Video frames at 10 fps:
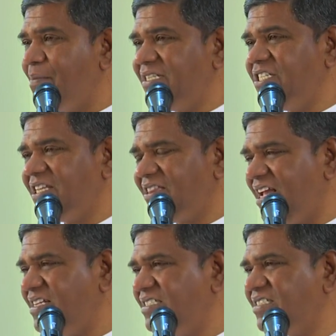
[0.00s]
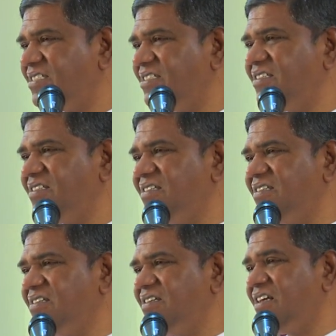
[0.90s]
magic things.
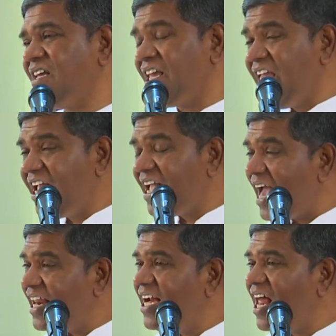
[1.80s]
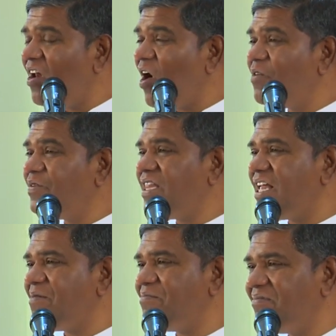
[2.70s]
He carried along with
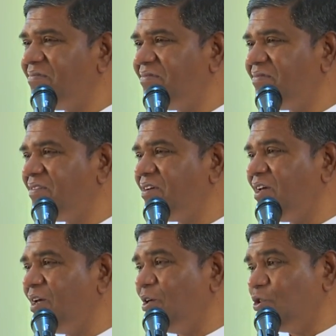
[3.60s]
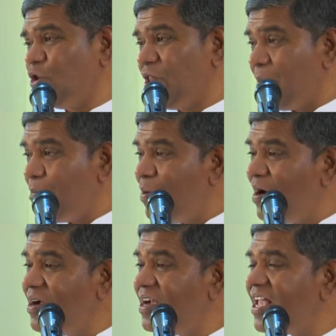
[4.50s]
him. So they
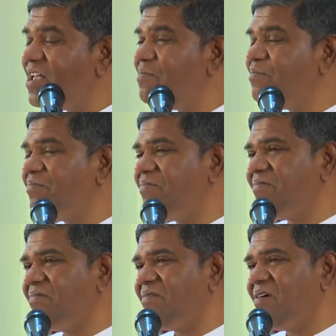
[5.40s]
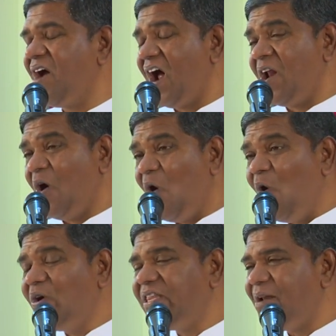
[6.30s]
burnt him and
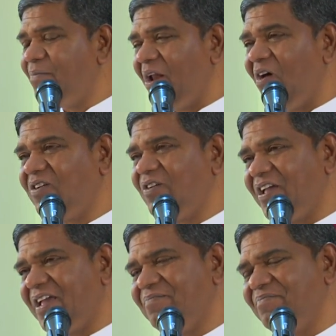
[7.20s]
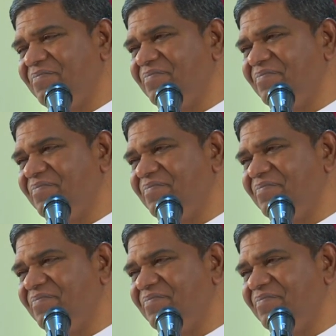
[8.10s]
all that belonged to him.